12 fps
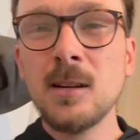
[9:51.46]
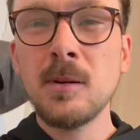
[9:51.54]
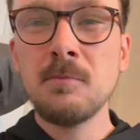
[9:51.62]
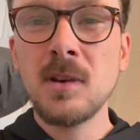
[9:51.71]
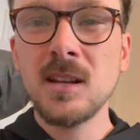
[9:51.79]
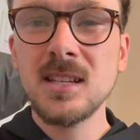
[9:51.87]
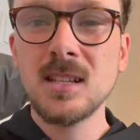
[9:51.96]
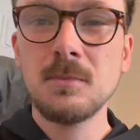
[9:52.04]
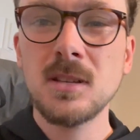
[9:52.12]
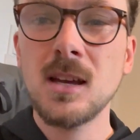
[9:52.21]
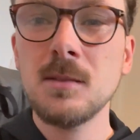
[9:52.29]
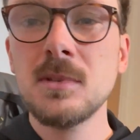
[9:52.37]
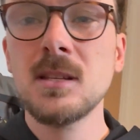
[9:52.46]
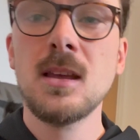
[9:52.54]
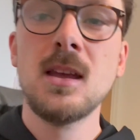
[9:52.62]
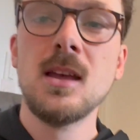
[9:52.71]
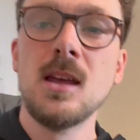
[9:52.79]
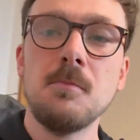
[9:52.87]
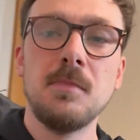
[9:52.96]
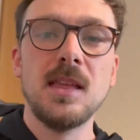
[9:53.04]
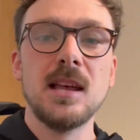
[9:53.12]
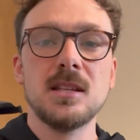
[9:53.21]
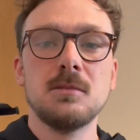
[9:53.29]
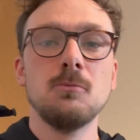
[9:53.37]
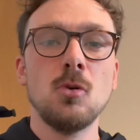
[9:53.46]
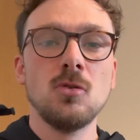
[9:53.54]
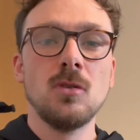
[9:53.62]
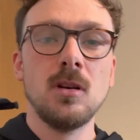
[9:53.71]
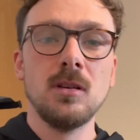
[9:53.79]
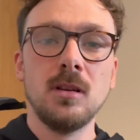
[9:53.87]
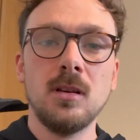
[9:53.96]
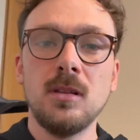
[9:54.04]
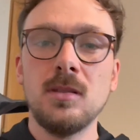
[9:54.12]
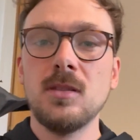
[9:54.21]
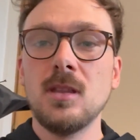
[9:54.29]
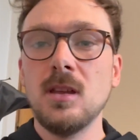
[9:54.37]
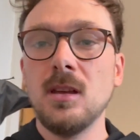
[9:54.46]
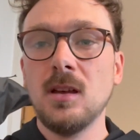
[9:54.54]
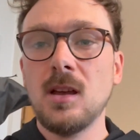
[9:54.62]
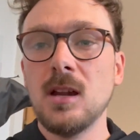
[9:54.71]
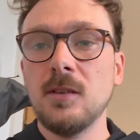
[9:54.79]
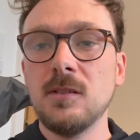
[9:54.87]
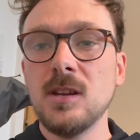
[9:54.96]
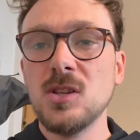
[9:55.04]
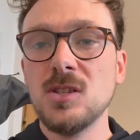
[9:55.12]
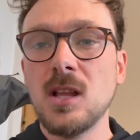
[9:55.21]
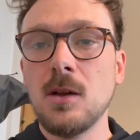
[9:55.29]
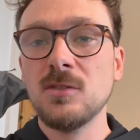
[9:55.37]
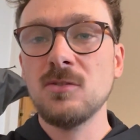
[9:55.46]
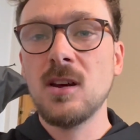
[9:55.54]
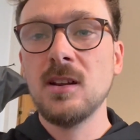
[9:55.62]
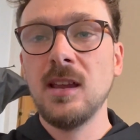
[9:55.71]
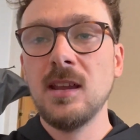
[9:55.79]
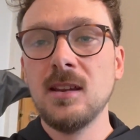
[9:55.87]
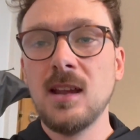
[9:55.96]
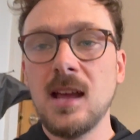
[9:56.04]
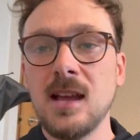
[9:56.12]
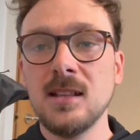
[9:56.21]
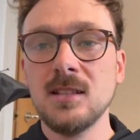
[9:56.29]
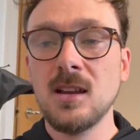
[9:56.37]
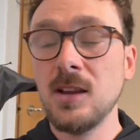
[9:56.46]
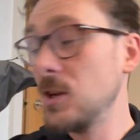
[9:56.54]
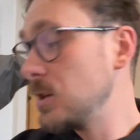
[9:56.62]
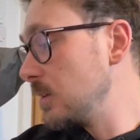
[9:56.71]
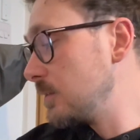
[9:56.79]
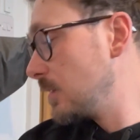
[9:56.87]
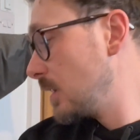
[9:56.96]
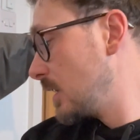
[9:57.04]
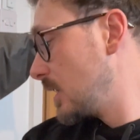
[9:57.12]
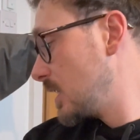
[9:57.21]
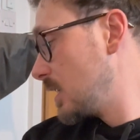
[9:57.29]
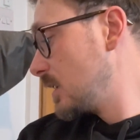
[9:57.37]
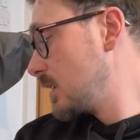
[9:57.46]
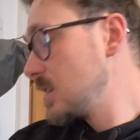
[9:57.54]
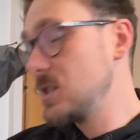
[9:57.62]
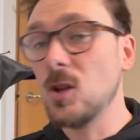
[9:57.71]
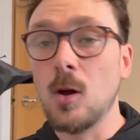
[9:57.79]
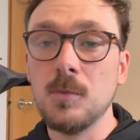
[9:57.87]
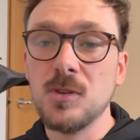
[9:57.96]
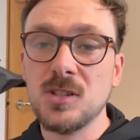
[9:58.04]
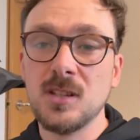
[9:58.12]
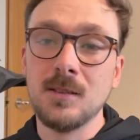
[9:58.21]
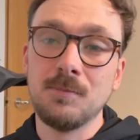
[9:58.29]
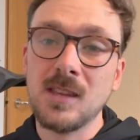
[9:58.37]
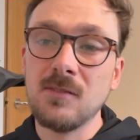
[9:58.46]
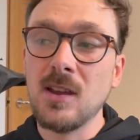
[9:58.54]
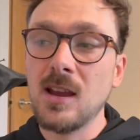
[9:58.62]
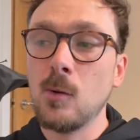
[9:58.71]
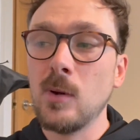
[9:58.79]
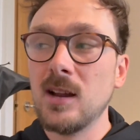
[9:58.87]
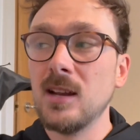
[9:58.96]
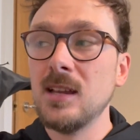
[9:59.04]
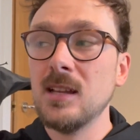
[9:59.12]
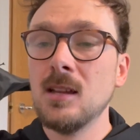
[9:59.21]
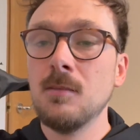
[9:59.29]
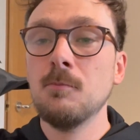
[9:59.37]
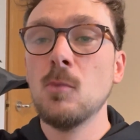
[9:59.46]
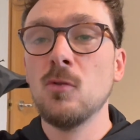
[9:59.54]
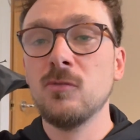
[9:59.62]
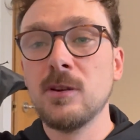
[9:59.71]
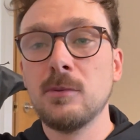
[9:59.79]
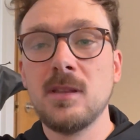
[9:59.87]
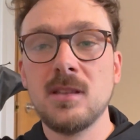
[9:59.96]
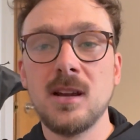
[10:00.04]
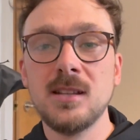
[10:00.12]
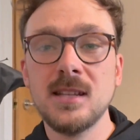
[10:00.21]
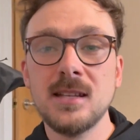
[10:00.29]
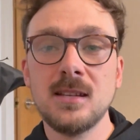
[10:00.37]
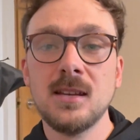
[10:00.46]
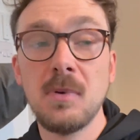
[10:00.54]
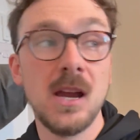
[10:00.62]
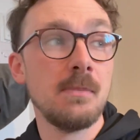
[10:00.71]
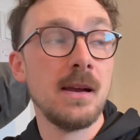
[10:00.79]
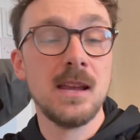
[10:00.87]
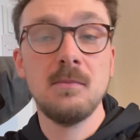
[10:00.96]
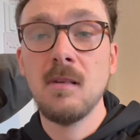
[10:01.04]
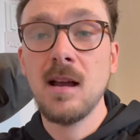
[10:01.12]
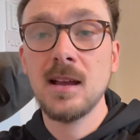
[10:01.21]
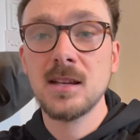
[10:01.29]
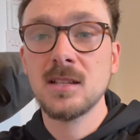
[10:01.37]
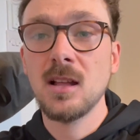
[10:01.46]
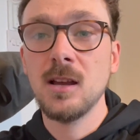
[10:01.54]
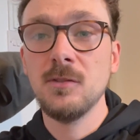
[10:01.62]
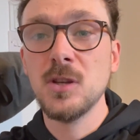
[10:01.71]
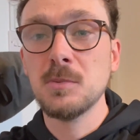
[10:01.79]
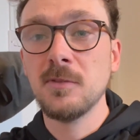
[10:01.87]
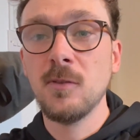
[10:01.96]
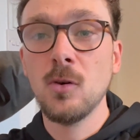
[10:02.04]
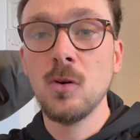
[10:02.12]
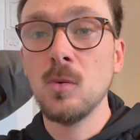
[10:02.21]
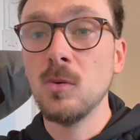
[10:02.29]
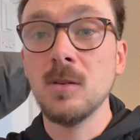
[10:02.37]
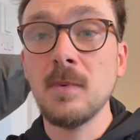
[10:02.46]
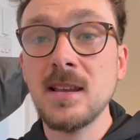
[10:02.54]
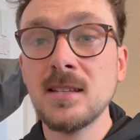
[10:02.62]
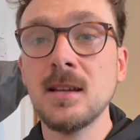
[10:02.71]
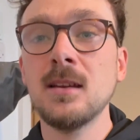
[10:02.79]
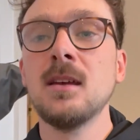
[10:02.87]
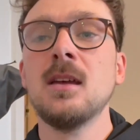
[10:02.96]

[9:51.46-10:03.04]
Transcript: bit muddy sometimes, but that's more on the kind of conditions that I was riding in, and I could have stop just to give it a quick clean more frequently than I did. Bikepacking bags that I've used before were amazing,